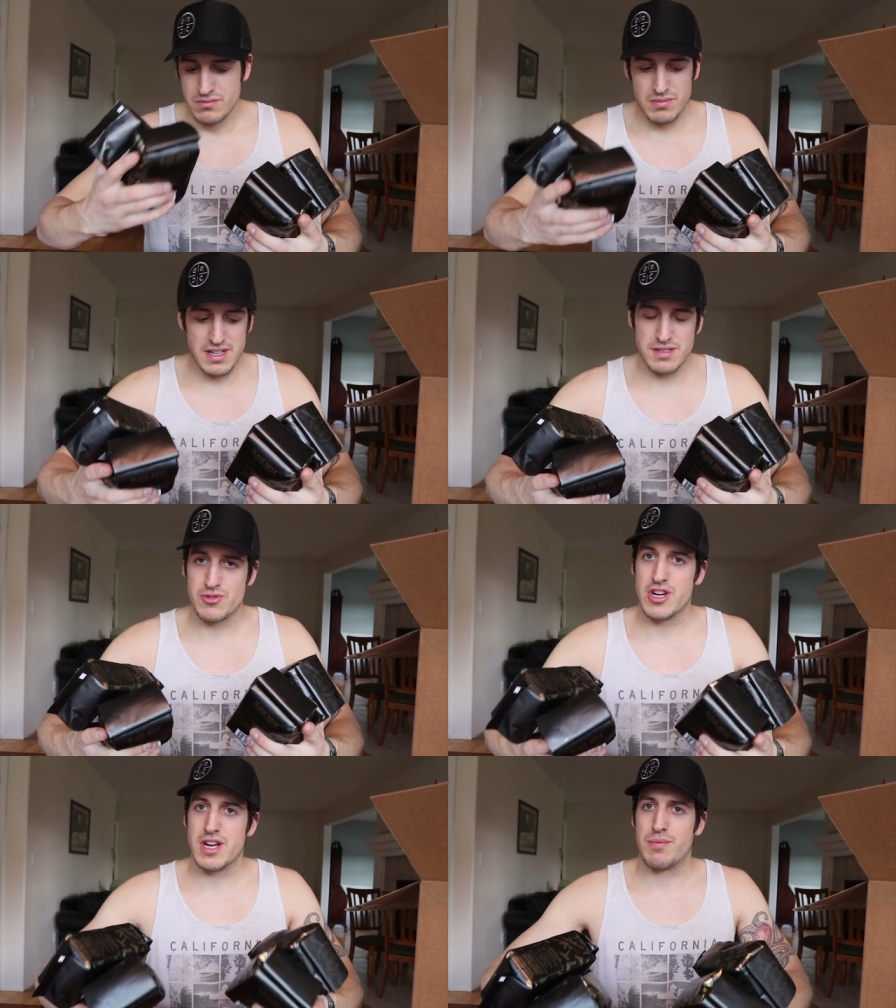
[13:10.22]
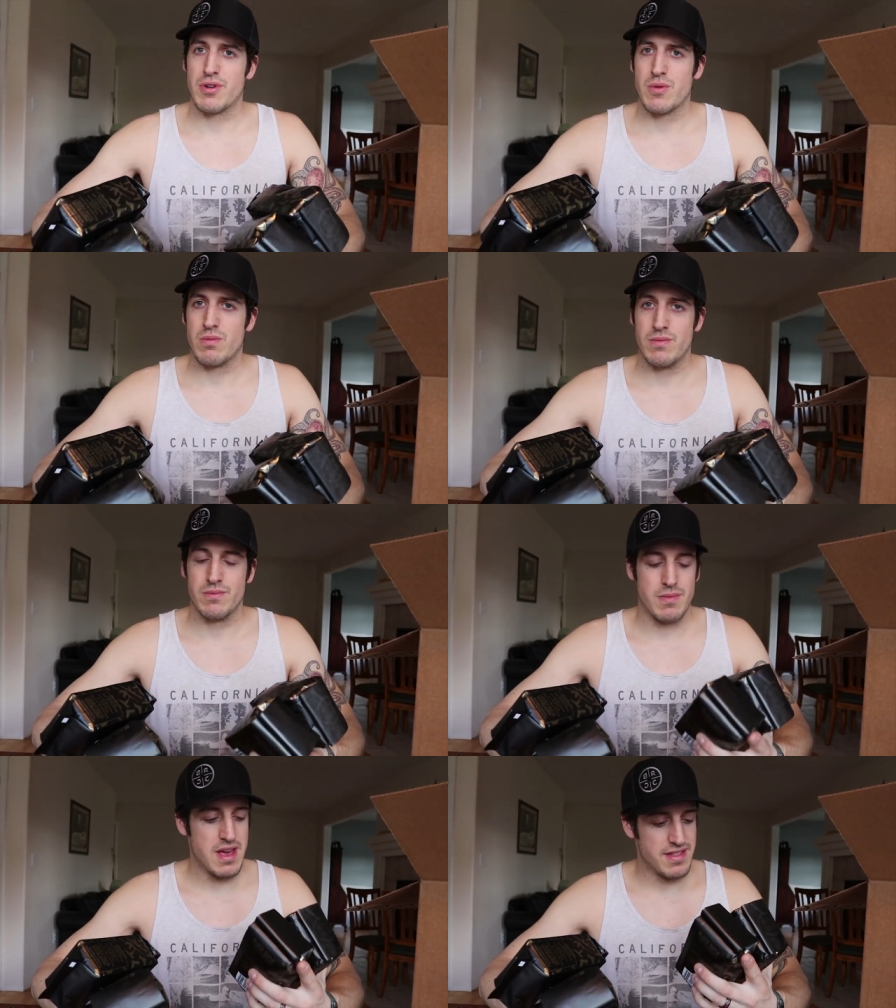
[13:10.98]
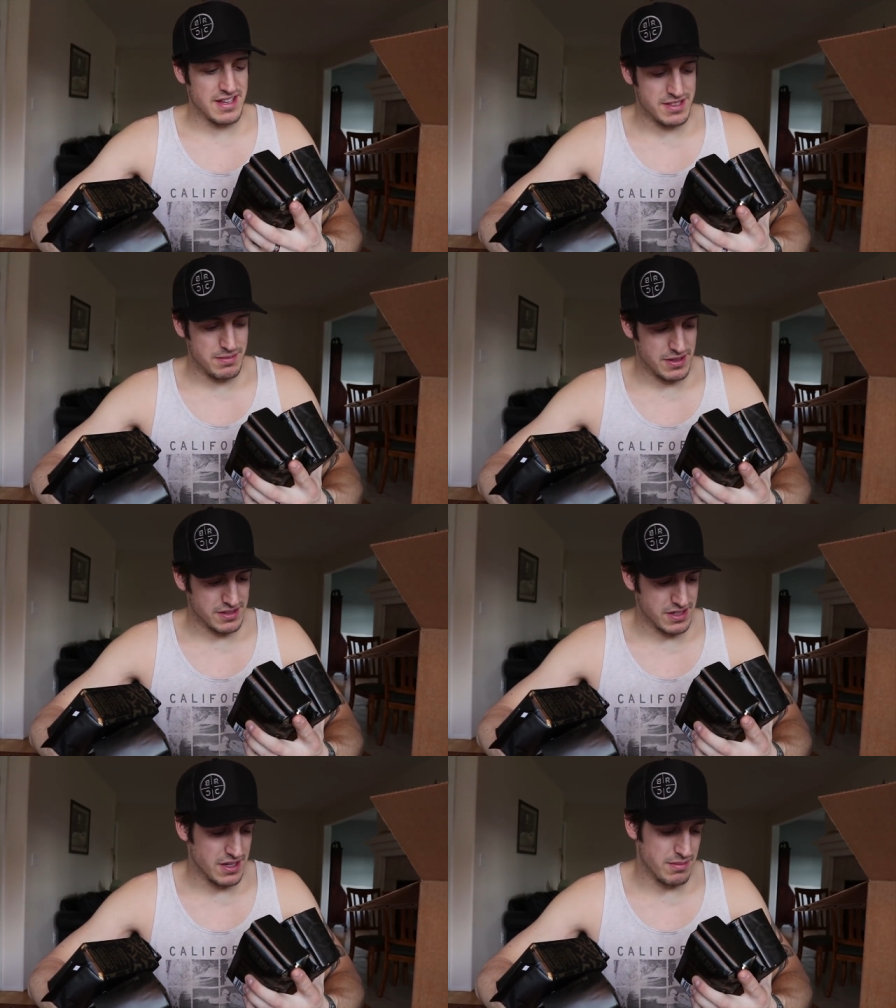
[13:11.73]
because I'm drinking a man, that
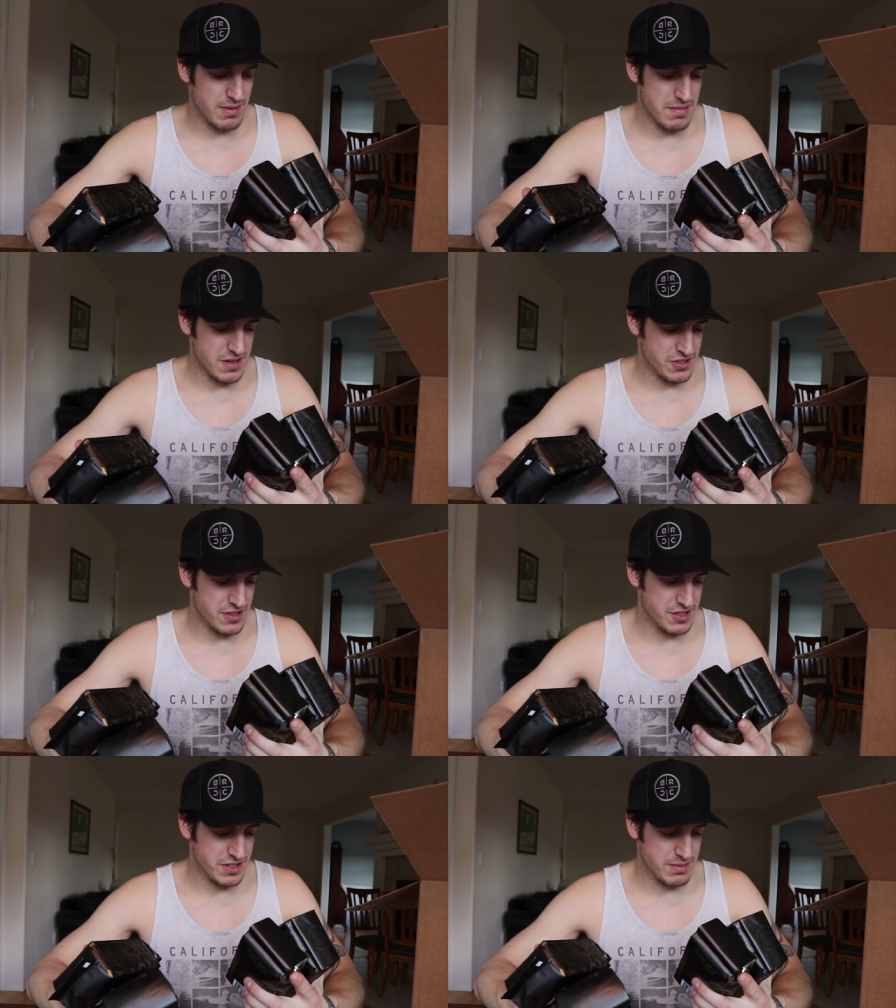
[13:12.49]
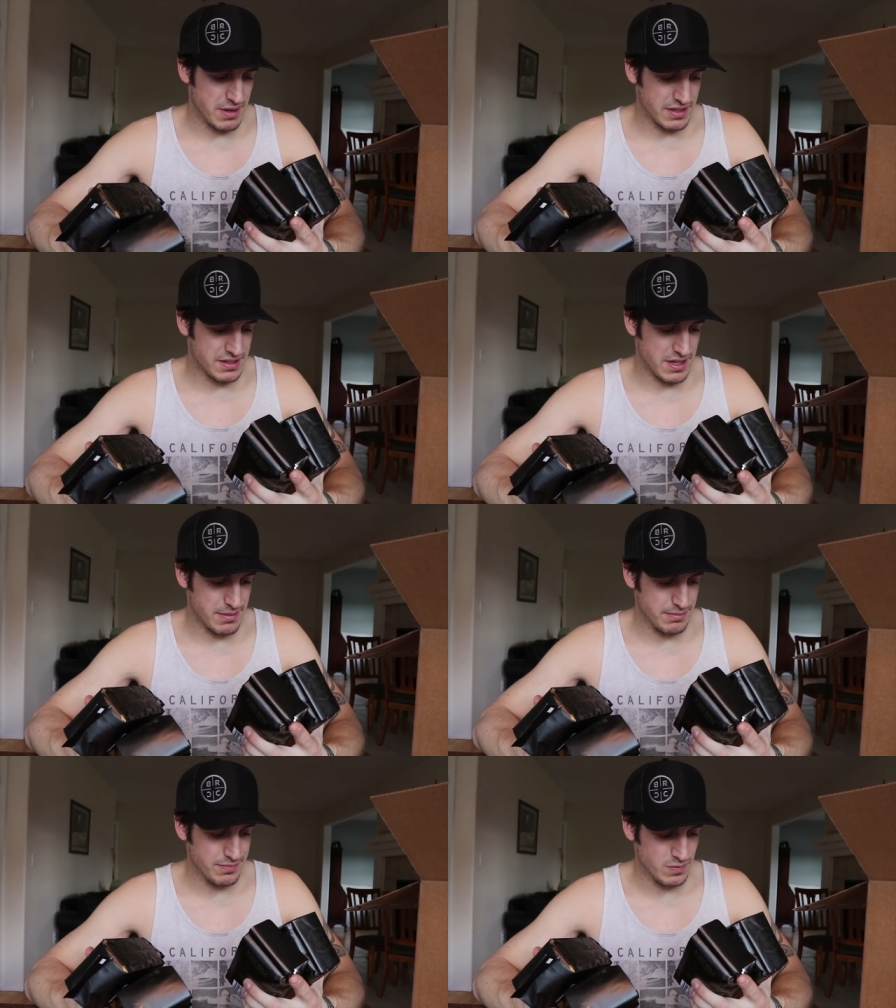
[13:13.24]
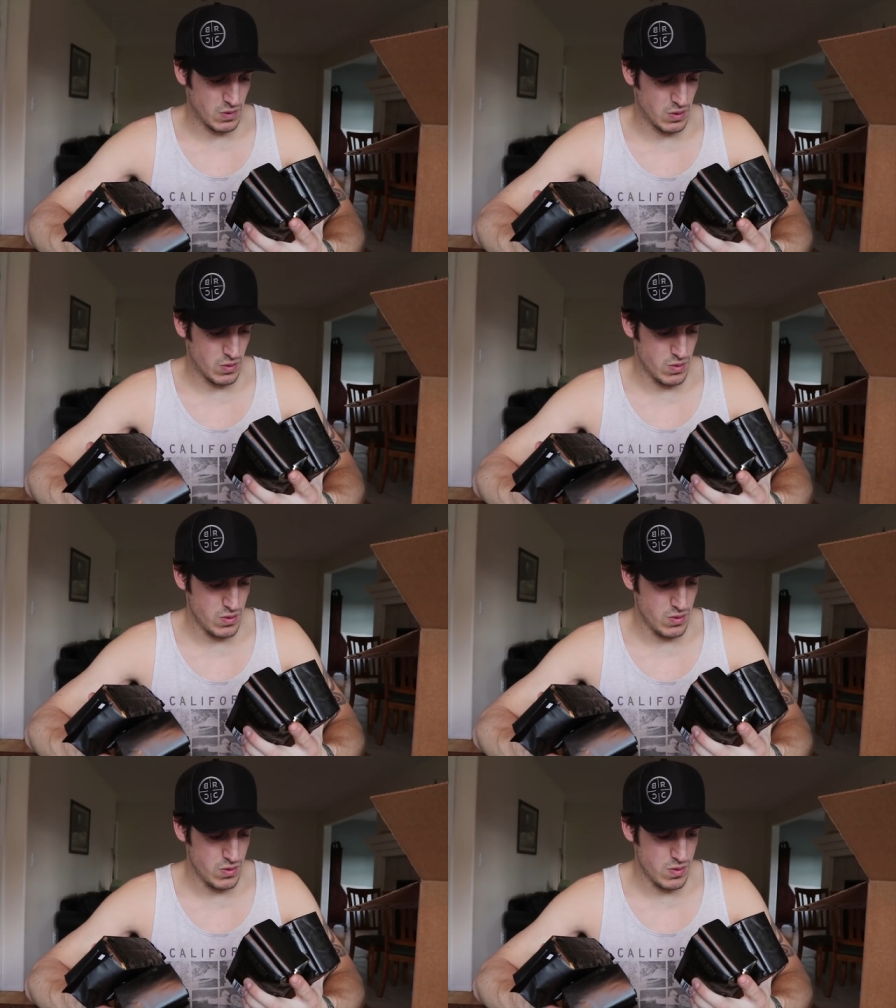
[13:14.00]
smells good. Maybe I should just make some.
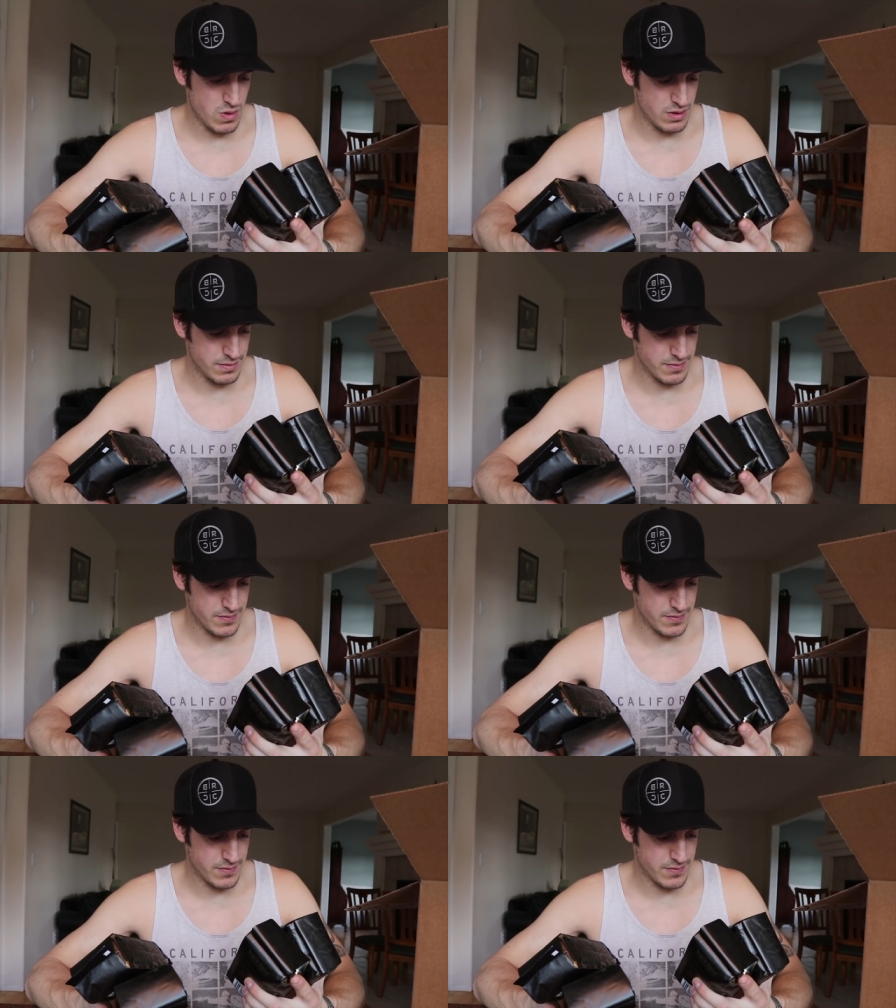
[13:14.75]
Woo.